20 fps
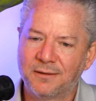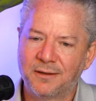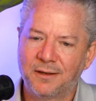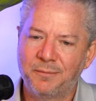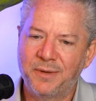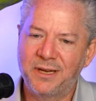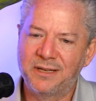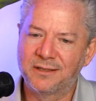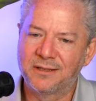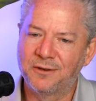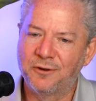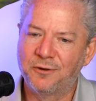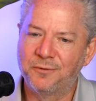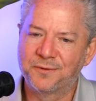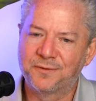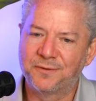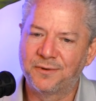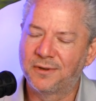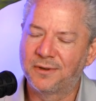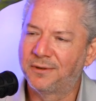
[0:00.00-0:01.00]
amazing
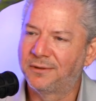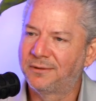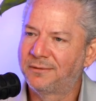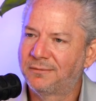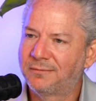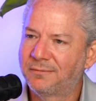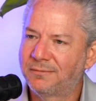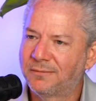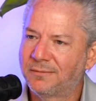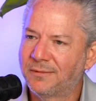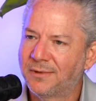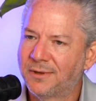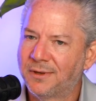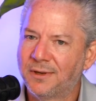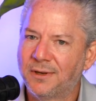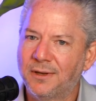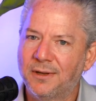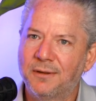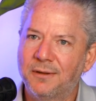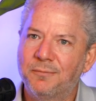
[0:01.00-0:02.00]
homes for the
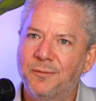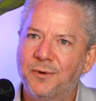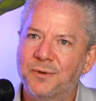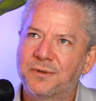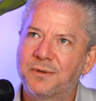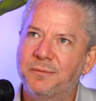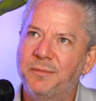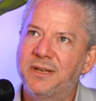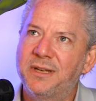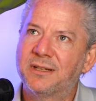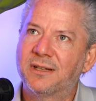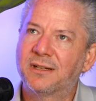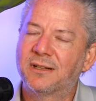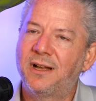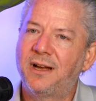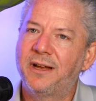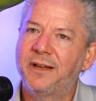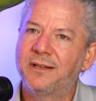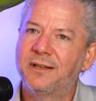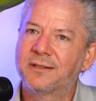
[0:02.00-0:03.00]
most amazing
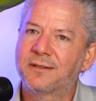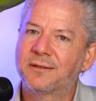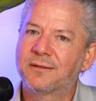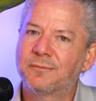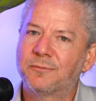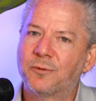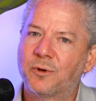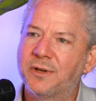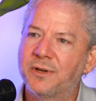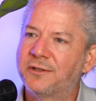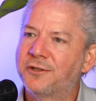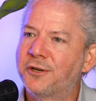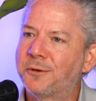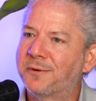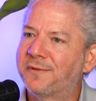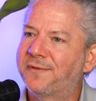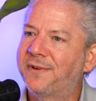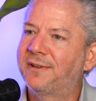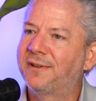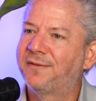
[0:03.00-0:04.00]
clients, Mauricio
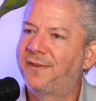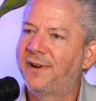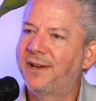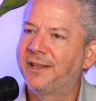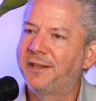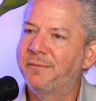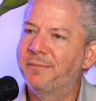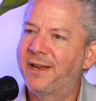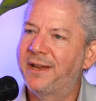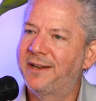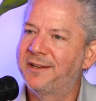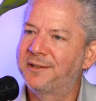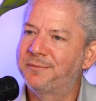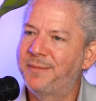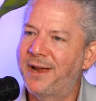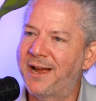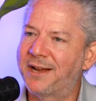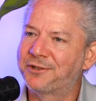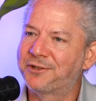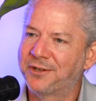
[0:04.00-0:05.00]
Oberfeld finally met his
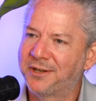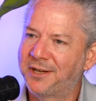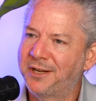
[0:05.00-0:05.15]
match